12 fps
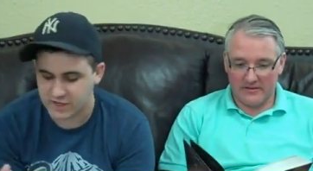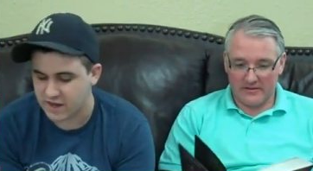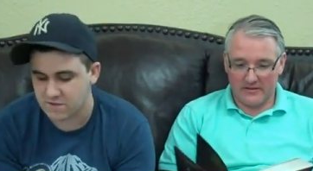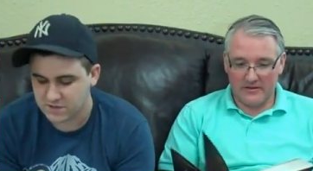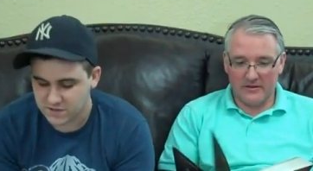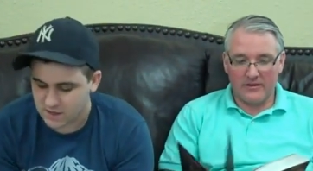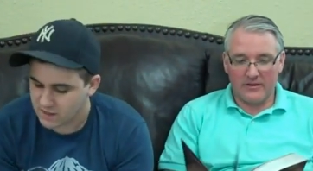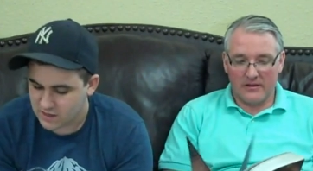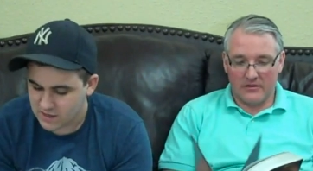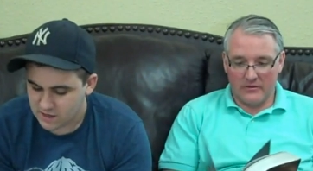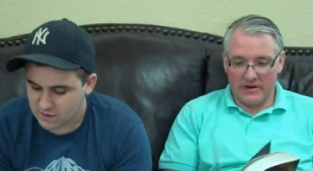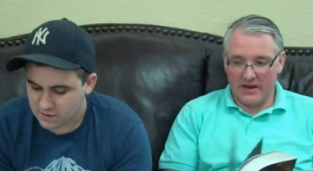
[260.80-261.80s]
Speaker 1: saves.
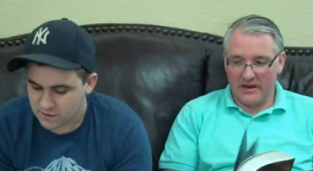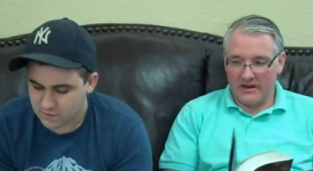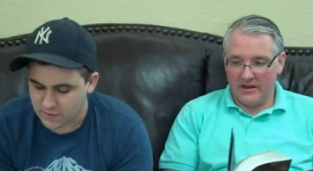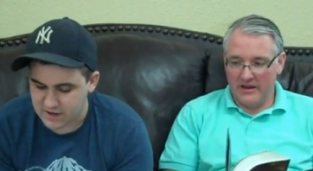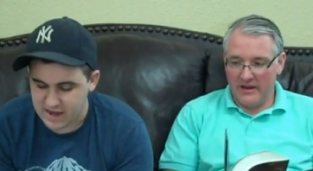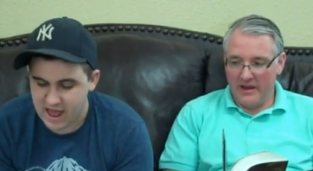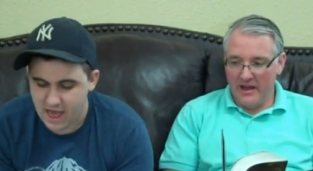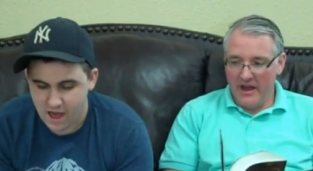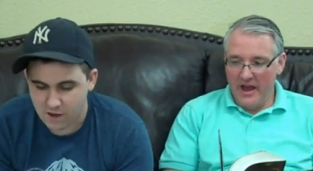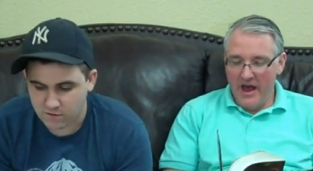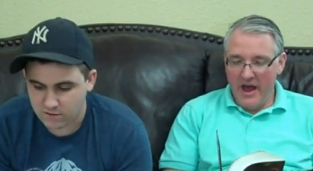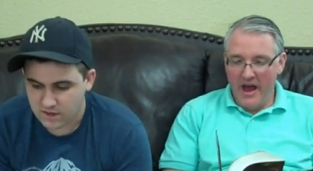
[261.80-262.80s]
Right. But
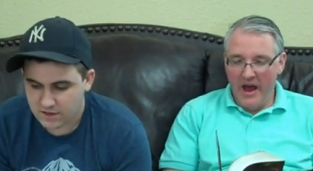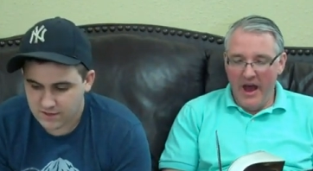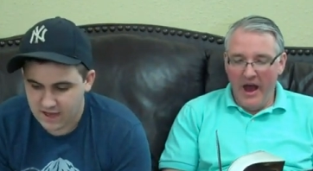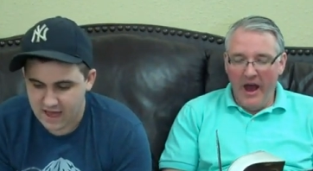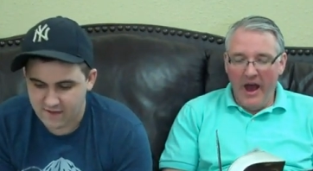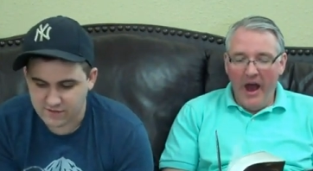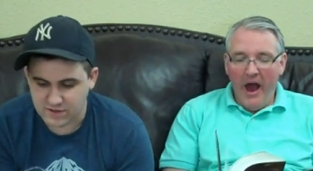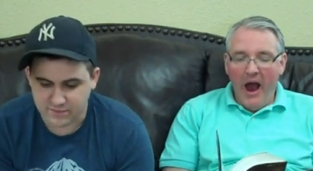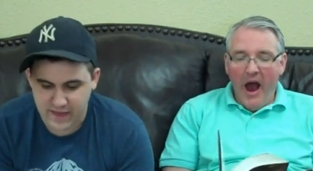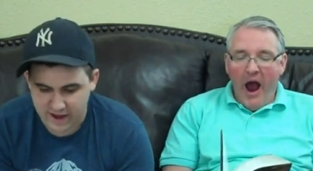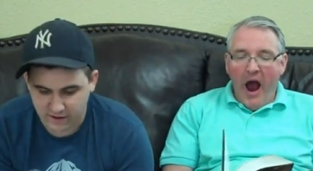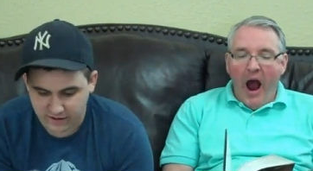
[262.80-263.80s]
now they have these
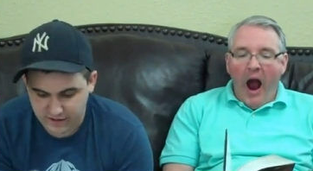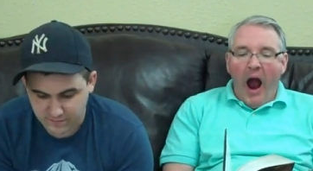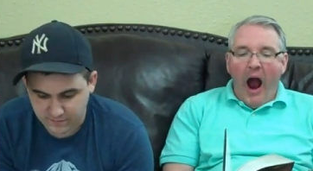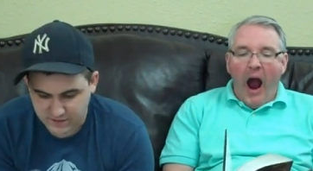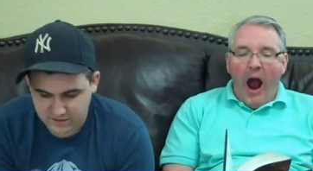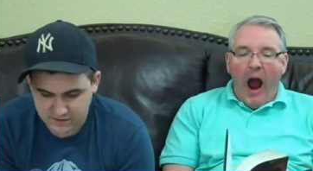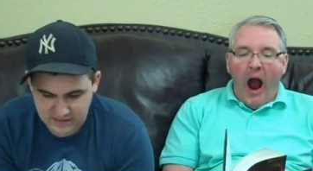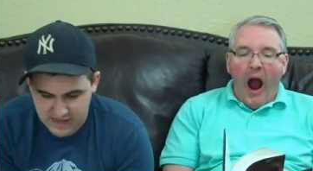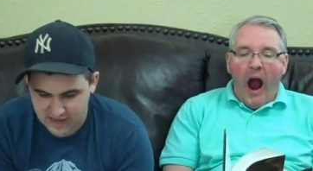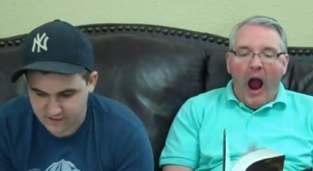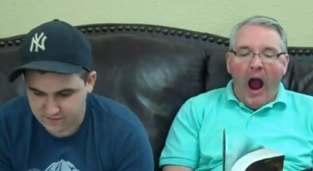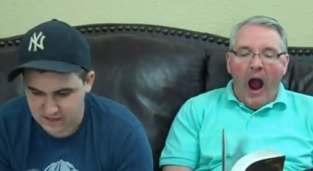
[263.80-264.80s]
battle hymns
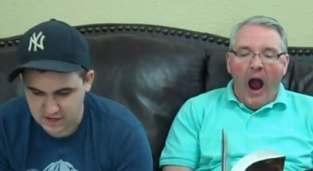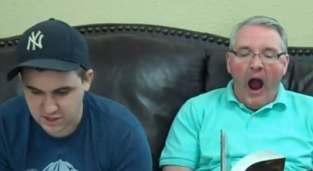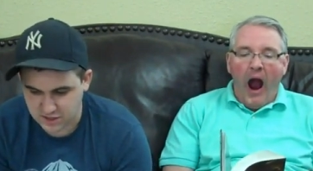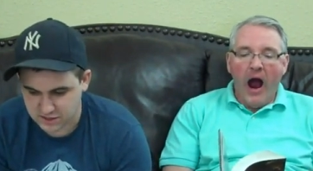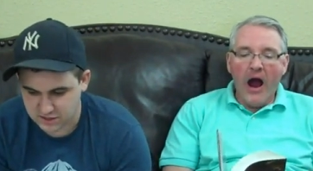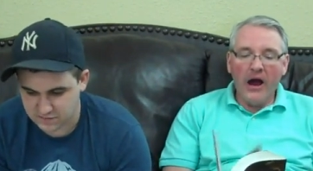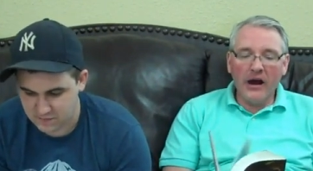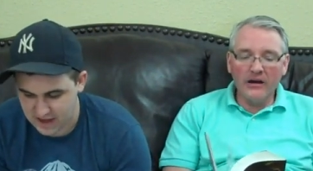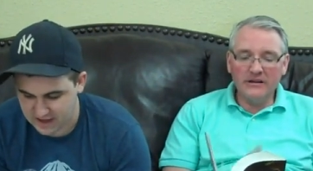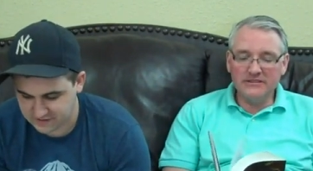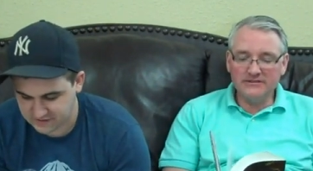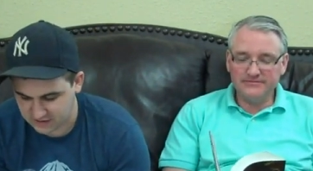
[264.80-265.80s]
that they just
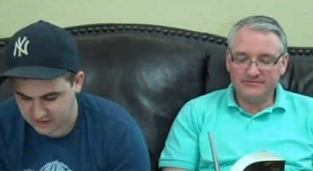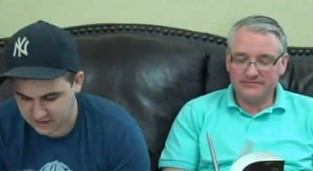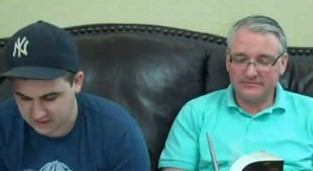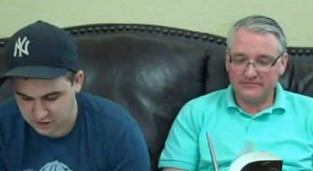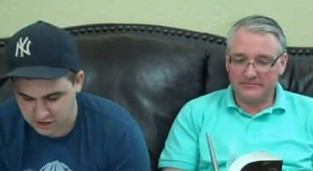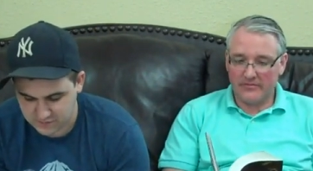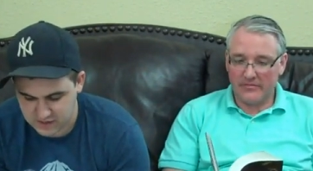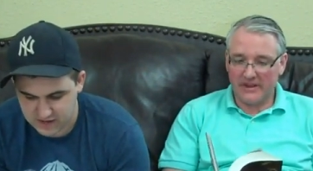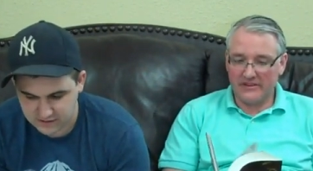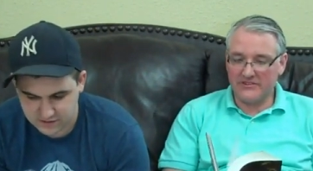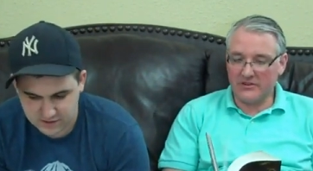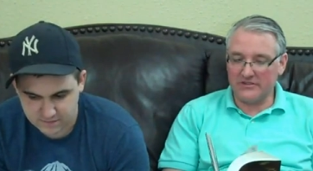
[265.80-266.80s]
pass like a leadership
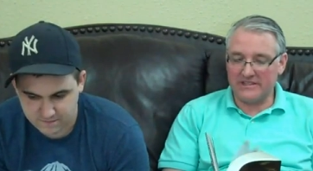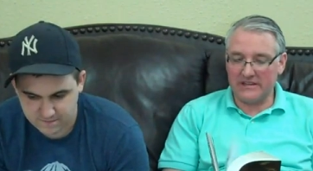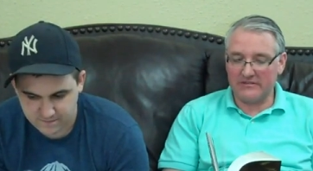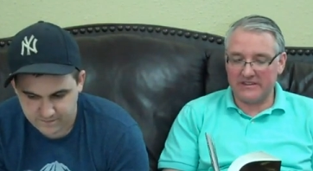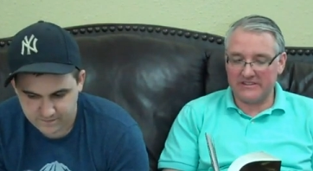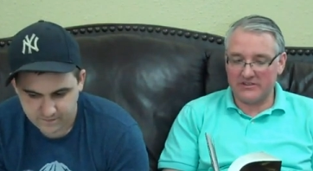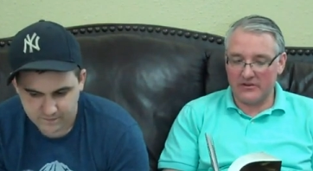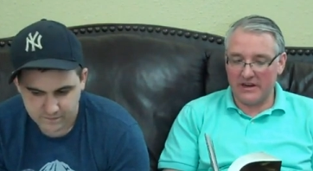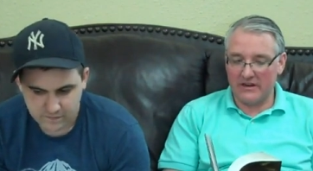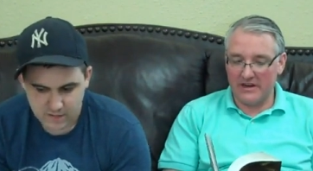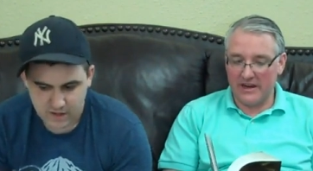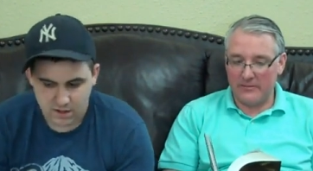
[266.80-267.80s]
test.
Speaker 2: So is the
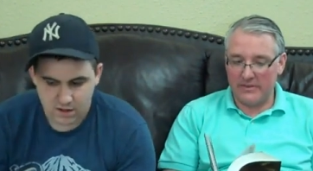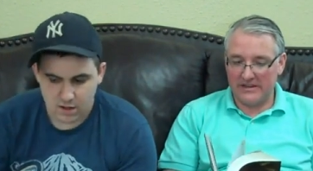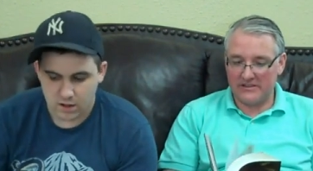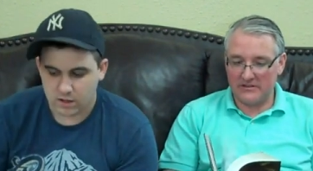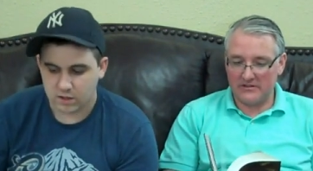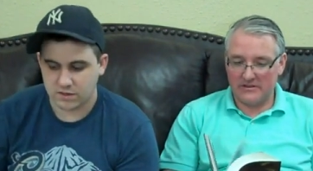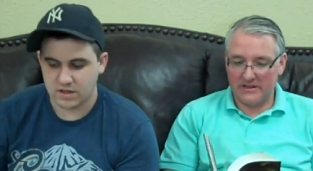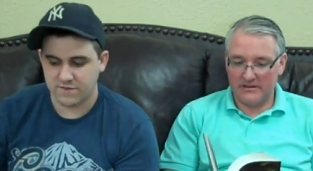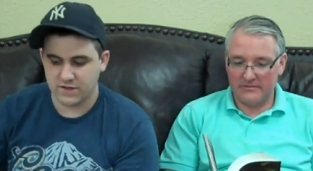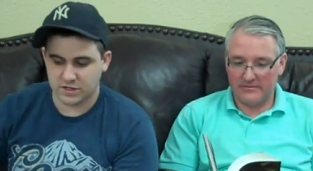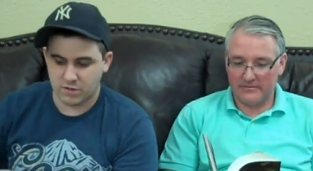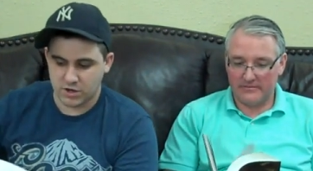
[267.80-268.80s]
eviscerator AP2? The
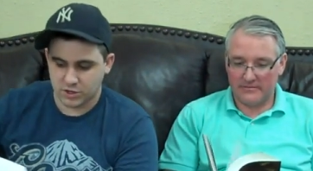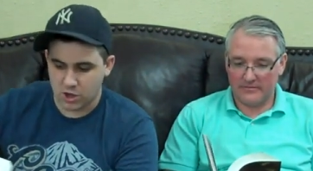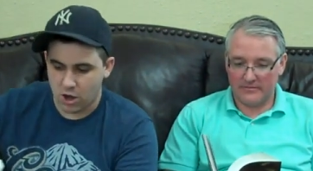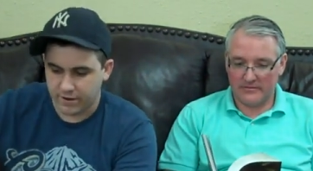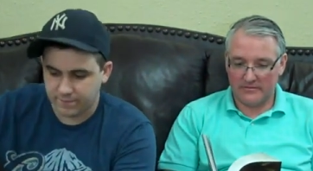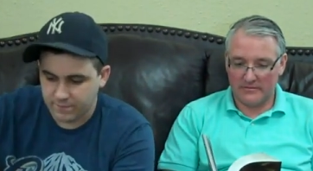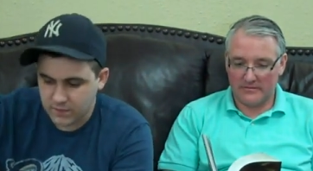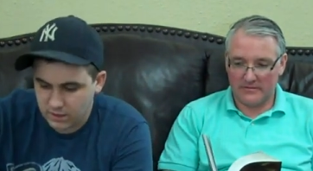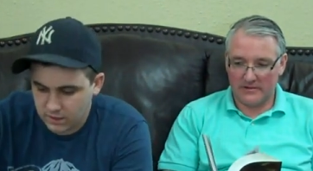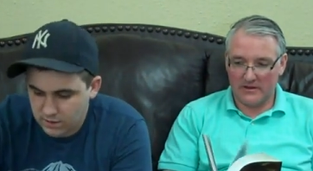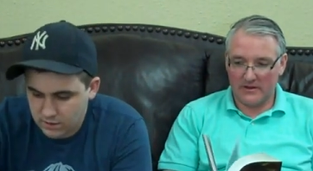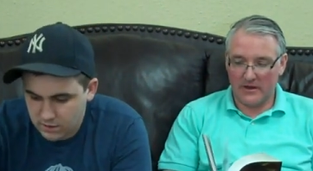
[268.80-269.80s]
Speaker 1: eviscerator's gone.
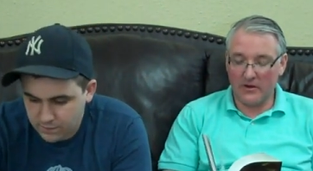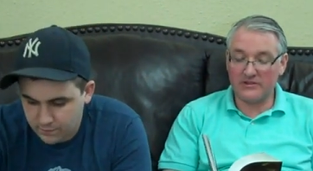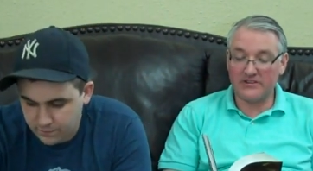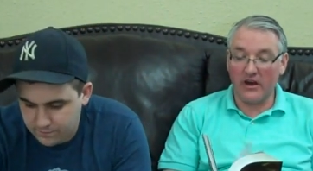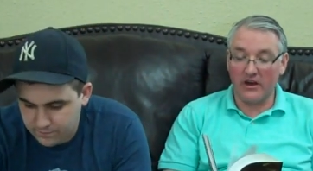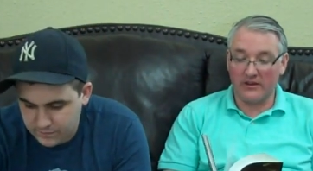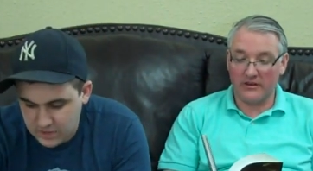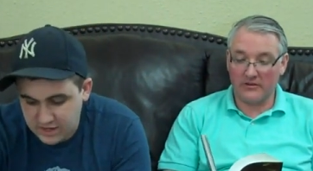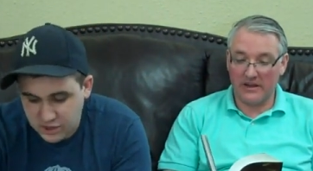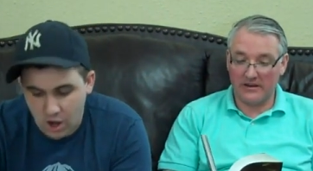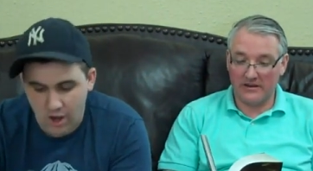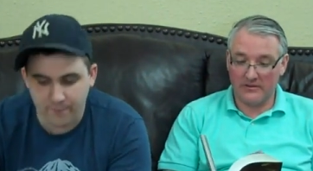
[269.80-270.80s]
Oh, it's gone.
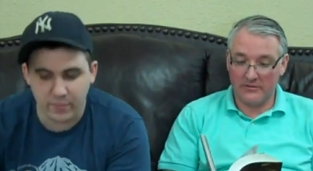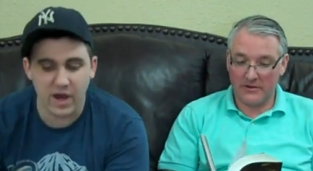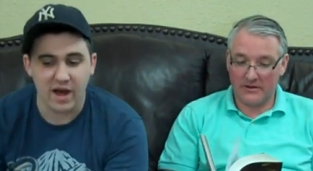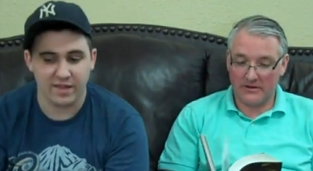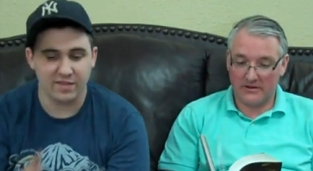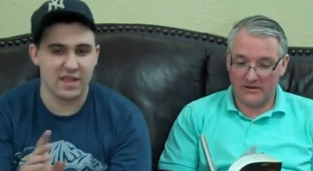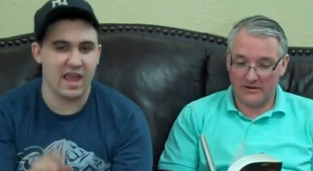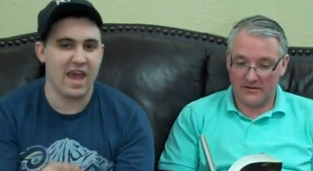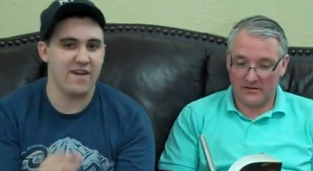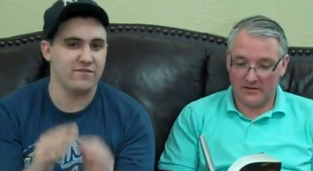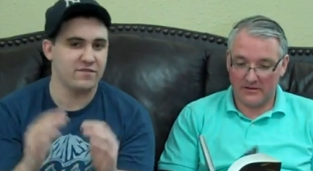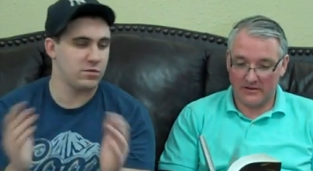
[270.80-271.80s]
It's okay. gone, but they
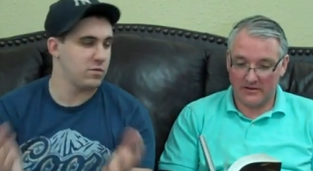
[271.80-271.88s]
have